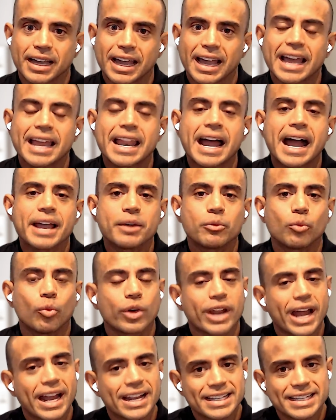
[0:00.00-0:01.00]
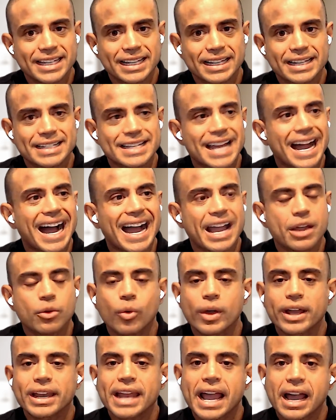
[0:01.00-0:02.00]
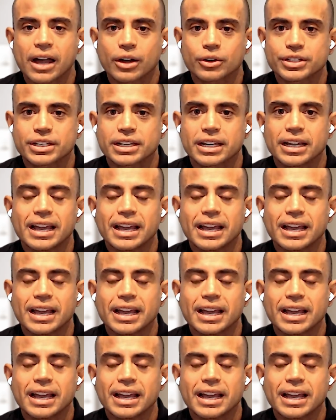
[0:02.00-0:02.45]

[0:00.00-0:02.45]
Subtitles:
And what I did is I went out